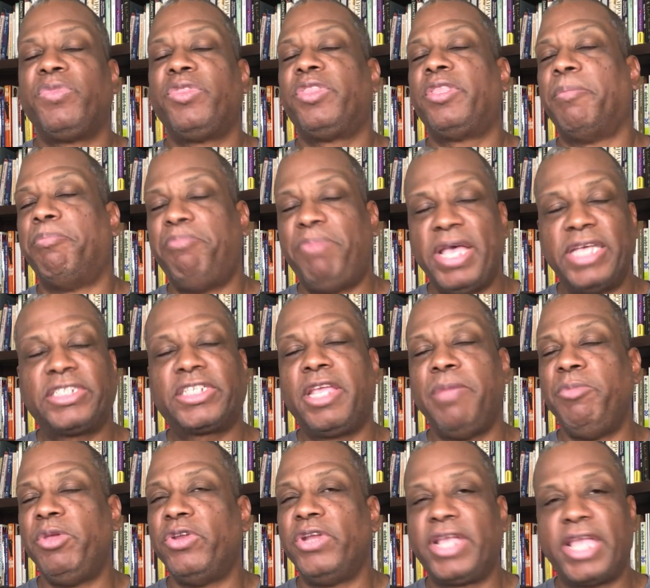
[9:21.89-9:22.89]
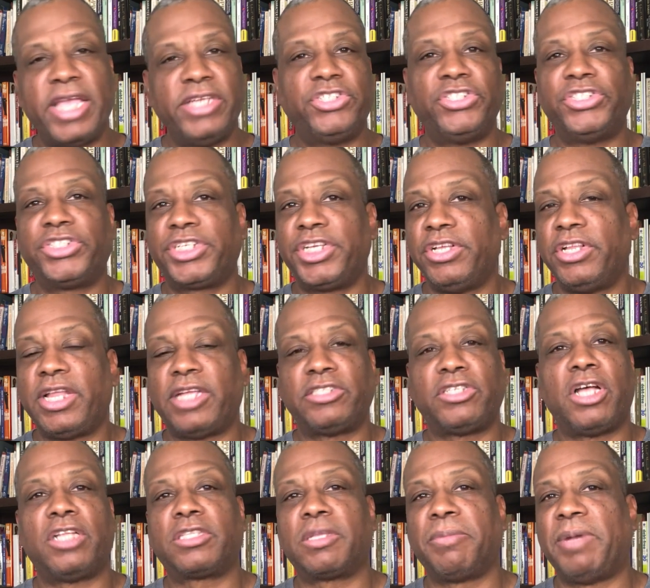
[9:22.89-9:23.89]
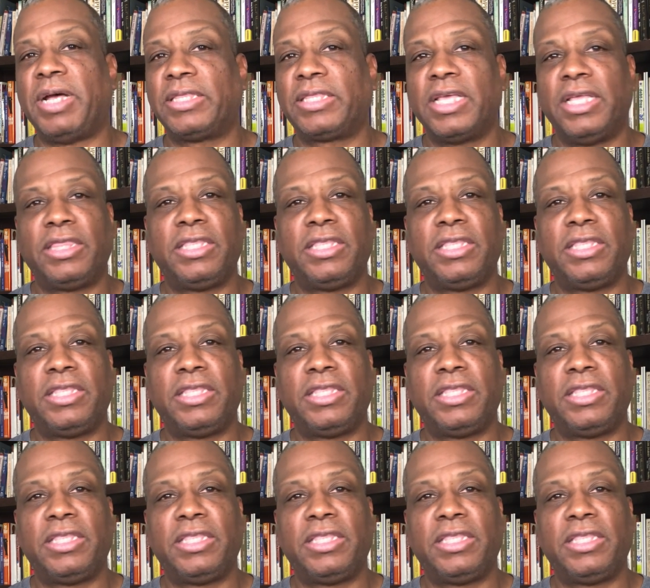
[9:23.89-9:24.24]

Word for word: the best communication skill i talked about that